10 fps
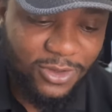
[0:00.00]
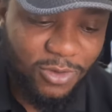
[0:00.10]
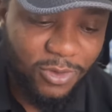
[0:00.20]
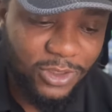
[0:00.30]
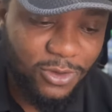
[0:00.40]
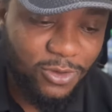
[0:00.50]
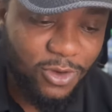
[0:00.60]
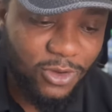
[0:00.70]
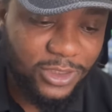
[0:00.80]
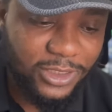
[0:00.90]
Nobody will
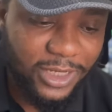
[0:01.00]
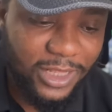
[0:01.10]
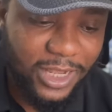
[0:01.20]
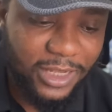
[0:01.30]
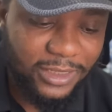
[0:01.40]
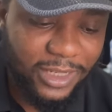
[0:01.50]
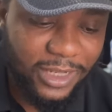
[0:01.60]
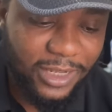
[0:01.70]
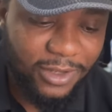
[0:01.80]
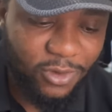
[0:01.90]
come to tell an
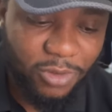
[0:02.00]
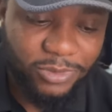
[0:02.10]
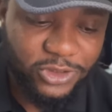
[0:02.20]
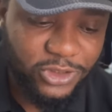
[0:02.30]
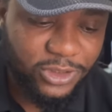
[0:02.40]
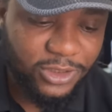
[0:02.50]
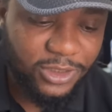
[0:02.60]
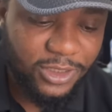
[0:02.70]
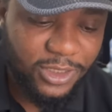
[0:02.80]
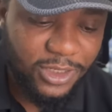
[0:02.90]
rubbish
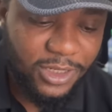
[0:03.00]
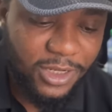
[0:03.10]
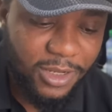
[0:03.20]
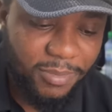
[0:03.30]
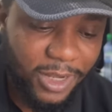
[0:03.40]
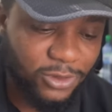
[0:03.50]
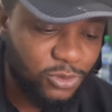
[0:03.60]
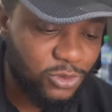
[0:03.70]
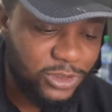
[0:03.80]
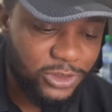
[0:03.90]
about
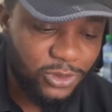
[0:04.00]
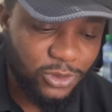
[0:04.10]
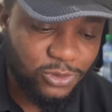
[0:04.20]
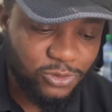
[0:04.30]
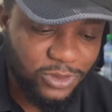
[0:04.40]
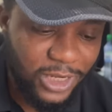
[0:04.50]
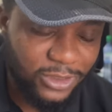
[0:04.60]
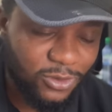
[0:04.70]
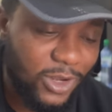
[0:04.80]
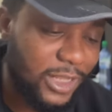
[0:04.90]
do this or do
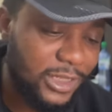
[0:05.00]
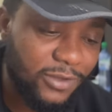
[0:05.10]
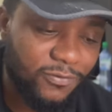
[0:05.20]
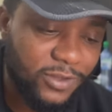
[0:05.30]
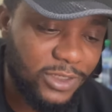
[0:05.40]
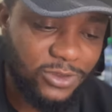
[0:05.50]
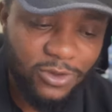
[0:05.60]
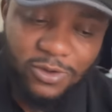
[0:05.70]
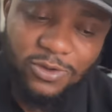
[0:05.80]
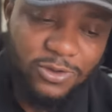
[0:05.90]
that or I leave this
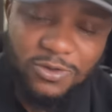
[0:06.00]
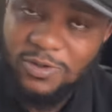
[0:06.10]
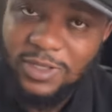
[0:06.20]
or